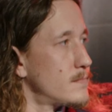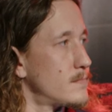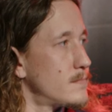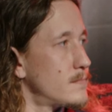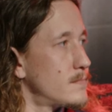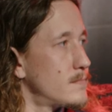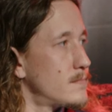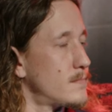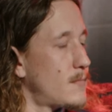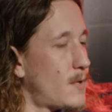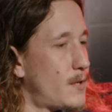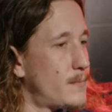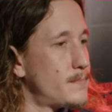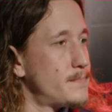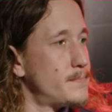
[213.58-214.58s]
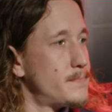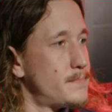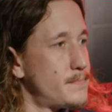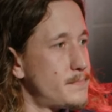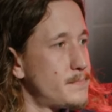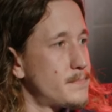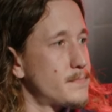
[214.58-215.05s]

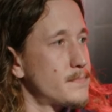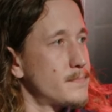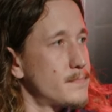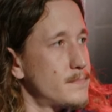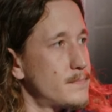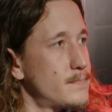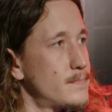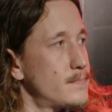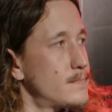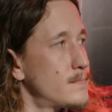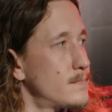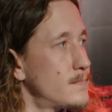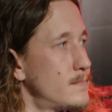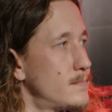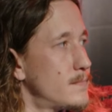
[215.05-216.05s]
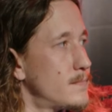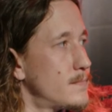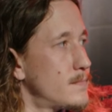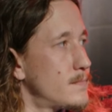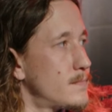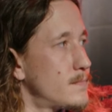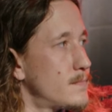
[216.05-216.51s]

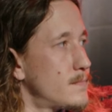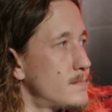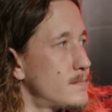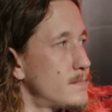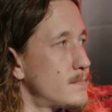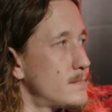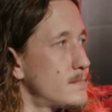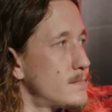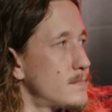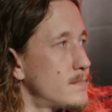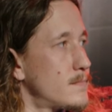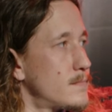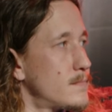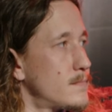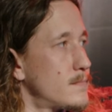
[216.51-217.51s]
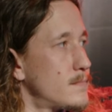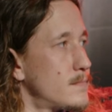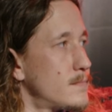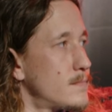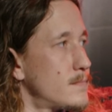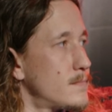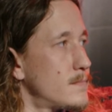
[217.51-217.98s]

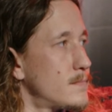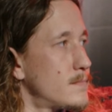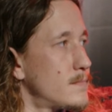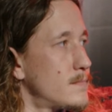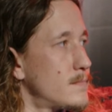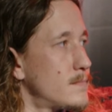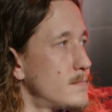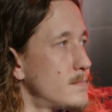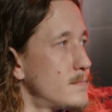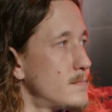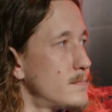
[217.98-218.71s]
(silent)